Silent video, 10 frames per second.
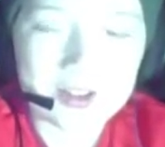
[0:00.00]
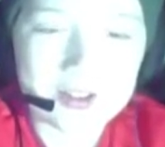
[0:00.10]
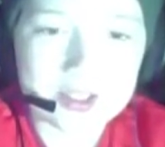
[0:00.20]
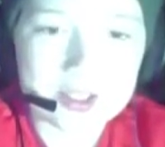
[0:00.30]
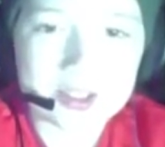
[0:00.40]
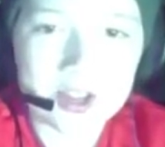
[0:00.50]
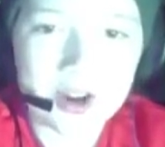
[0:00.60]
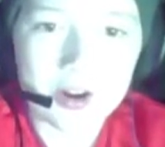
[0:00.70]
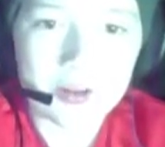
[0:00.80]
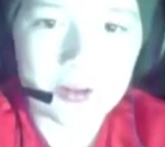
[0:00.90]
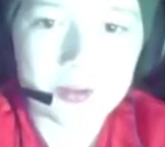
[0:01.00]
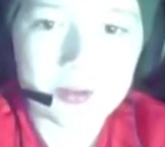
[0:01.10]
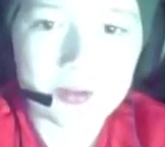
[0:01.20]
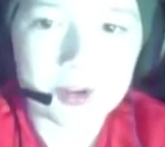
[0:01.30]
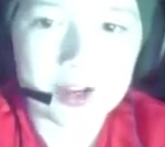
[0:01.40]
you just know
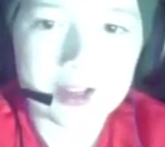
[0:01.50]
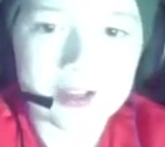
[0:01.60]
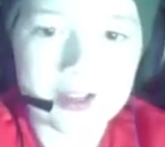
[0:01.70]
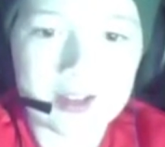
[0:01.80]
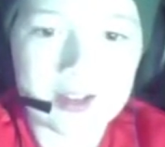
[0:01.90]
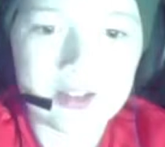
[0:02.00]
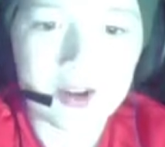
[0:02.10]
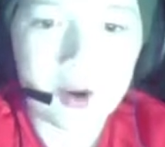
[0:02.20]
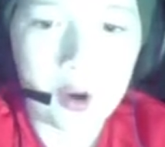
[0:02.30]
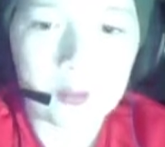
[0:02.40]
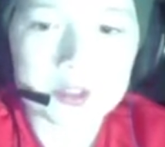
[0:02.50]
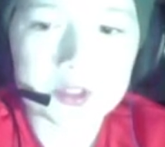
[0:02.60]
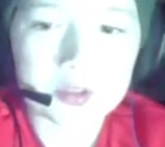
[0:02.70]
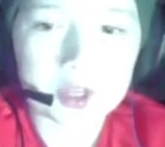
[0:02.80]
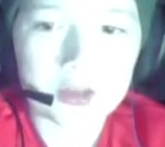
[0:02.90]
when the home
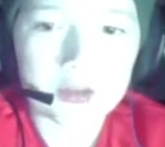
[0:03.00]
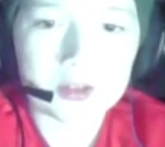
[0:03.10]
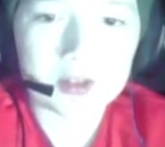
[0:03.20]
screen